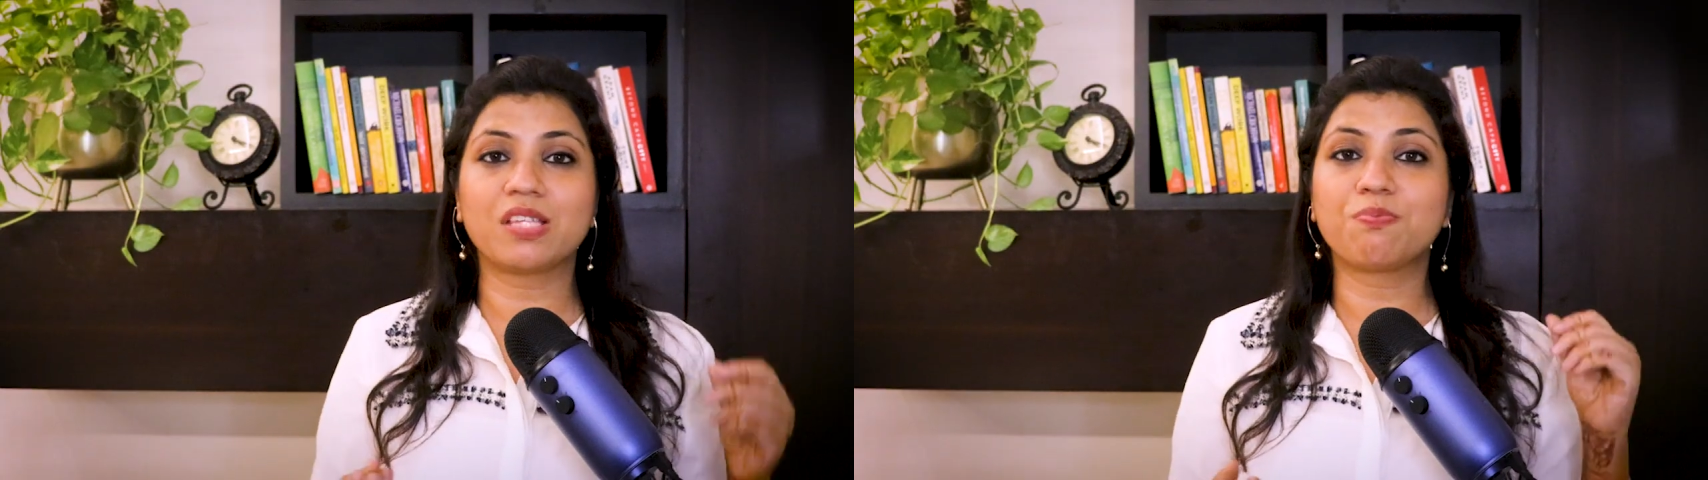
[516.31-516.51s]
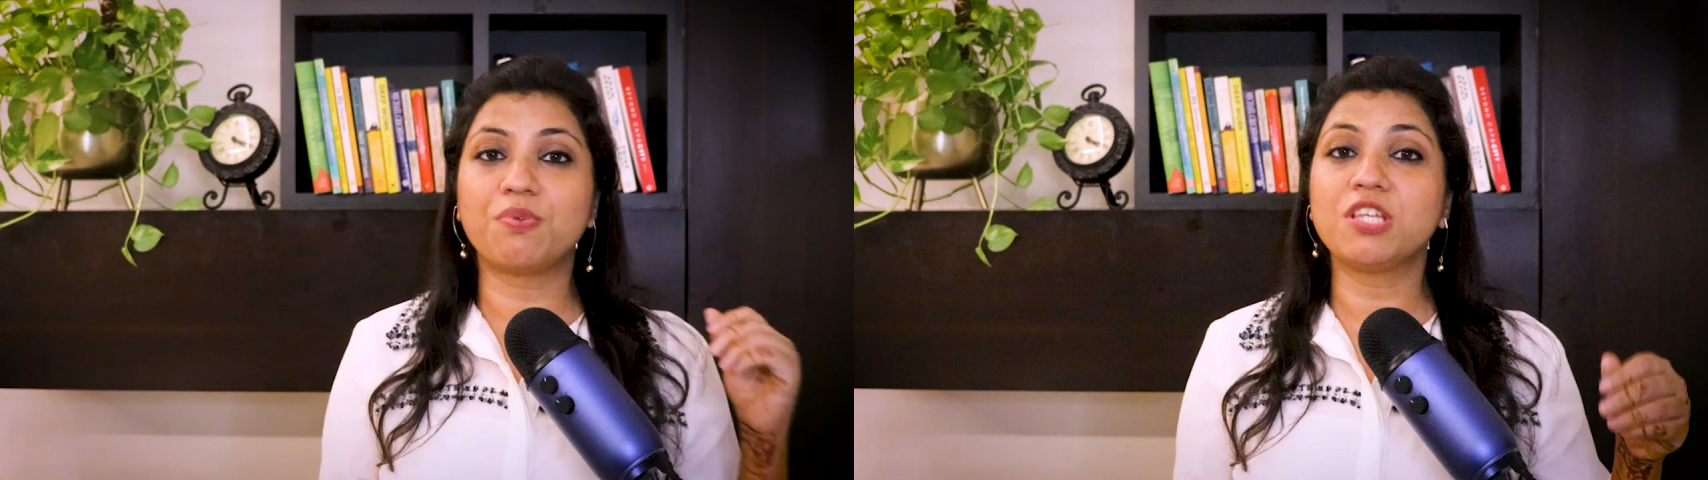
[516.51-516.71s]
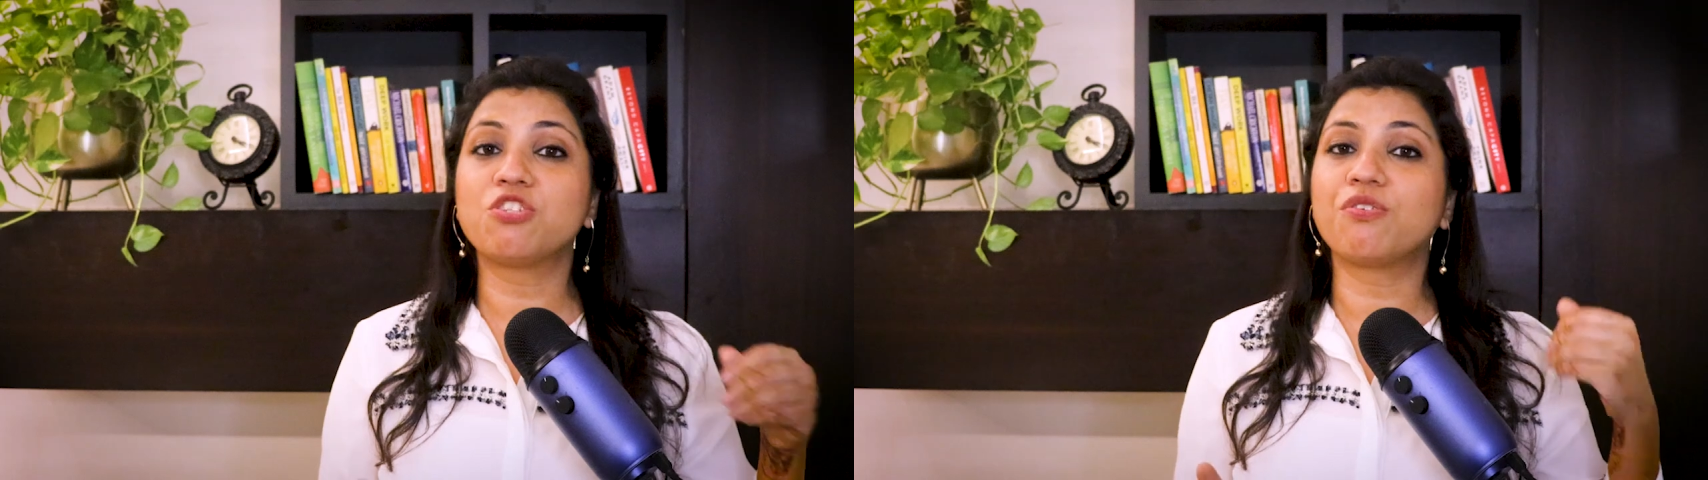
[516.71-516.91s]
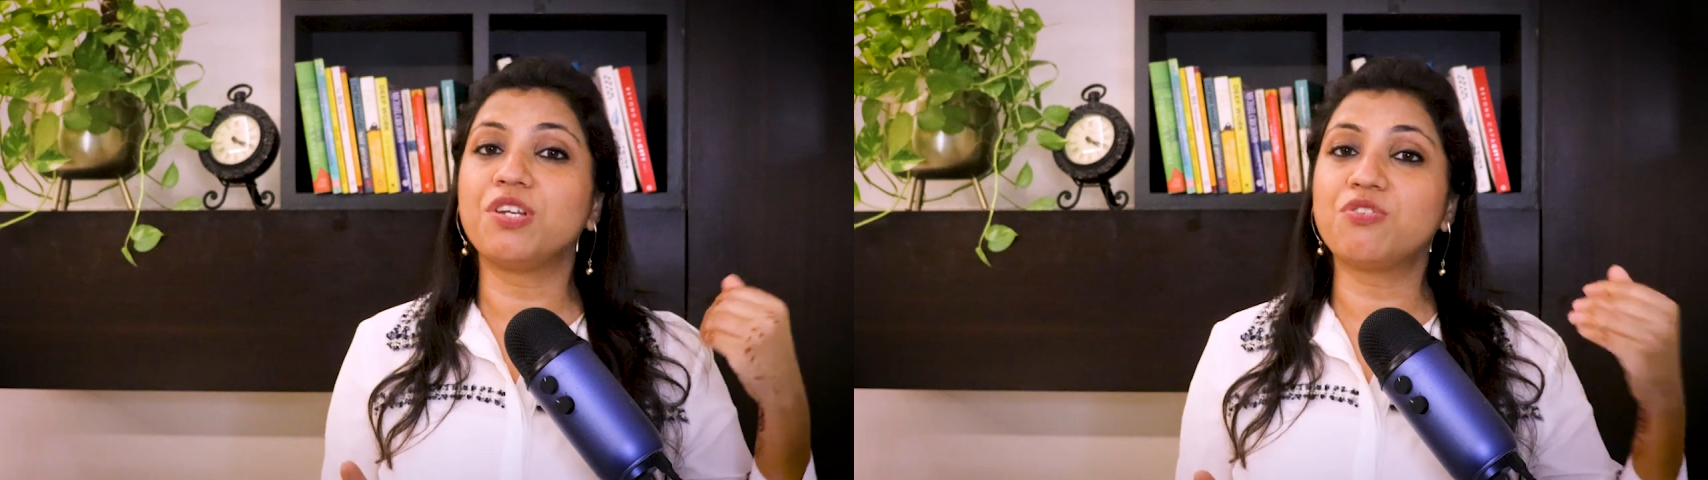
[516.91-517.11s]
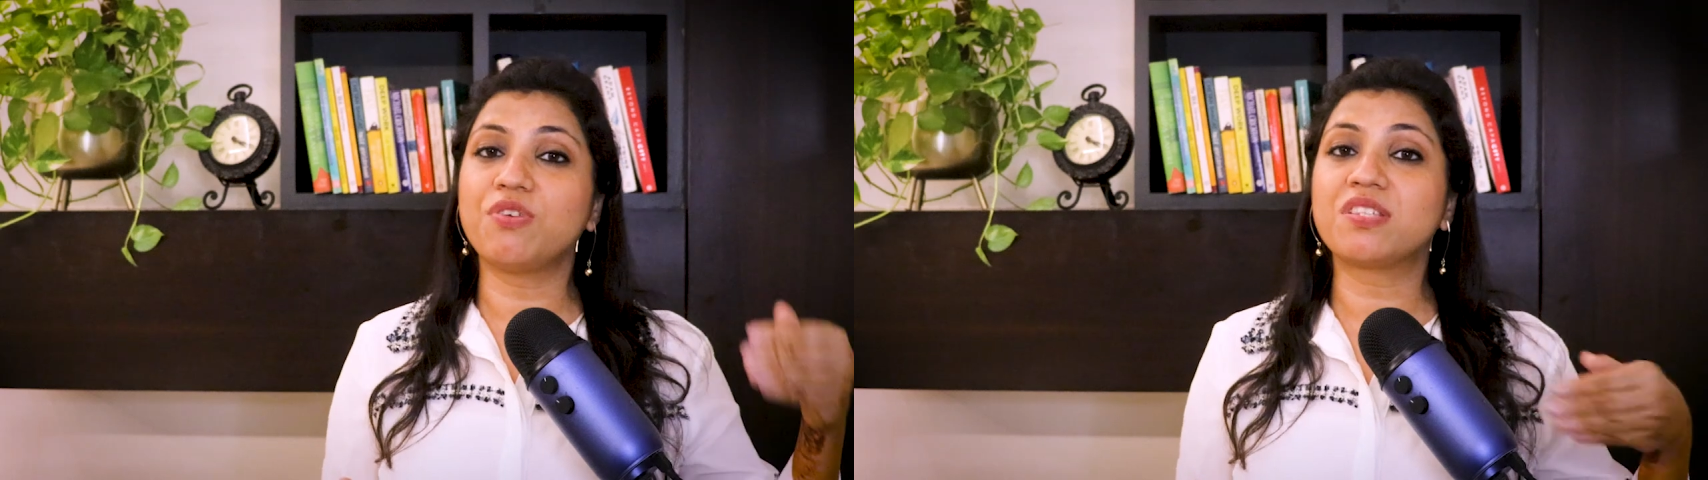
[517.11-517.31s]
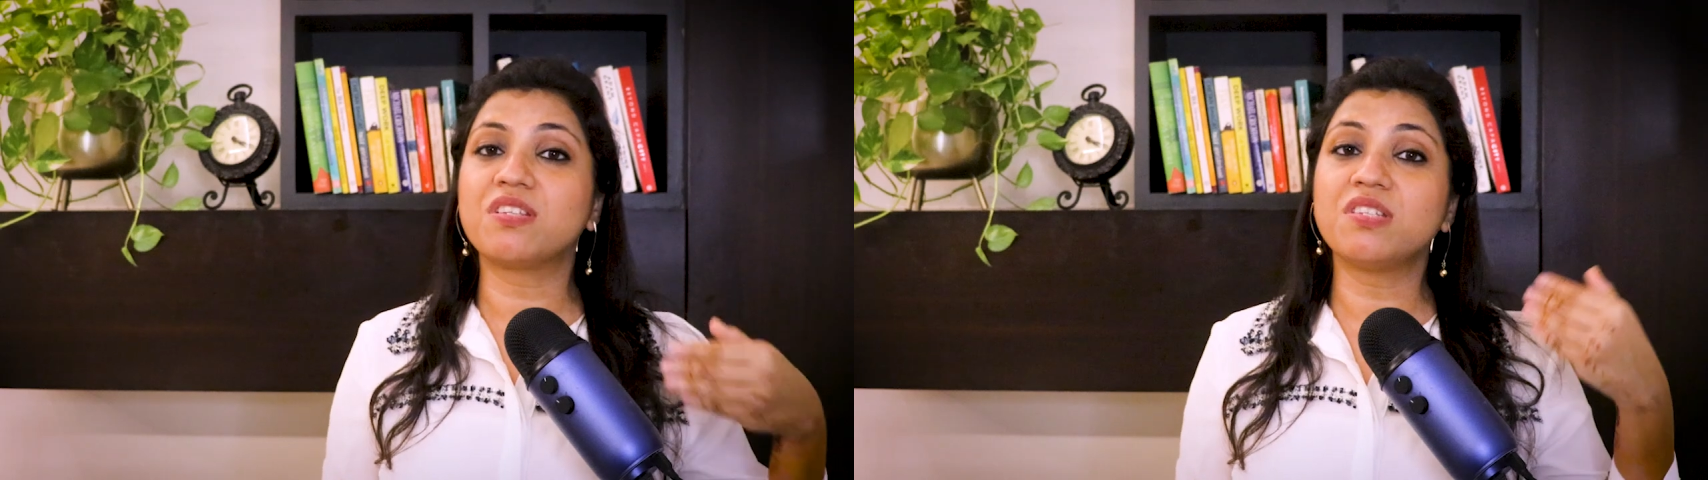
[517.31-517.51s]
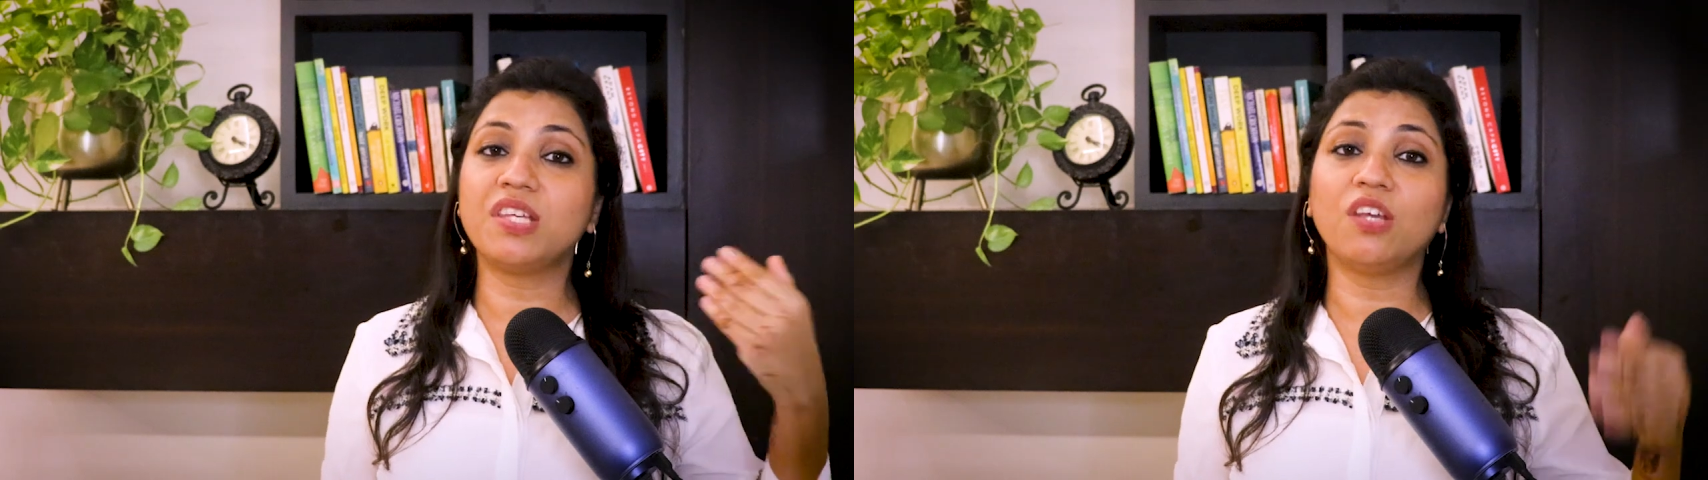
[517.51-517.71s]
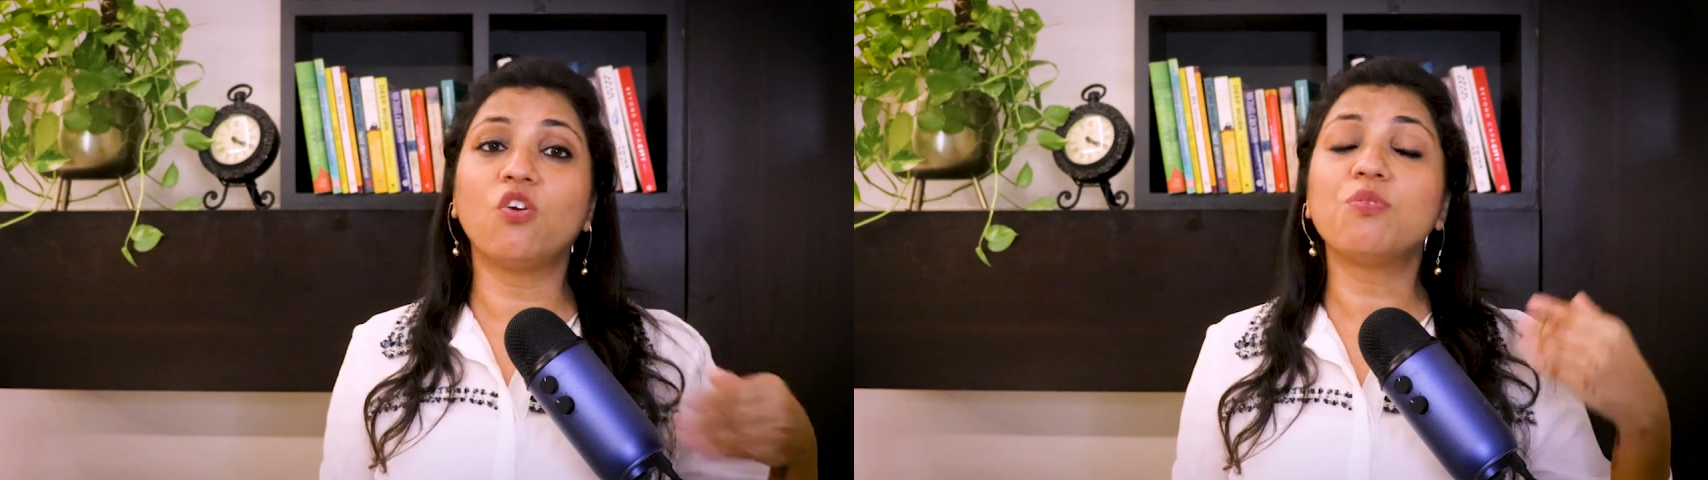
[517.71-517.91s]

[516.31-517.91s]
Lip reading: Express your interest in taking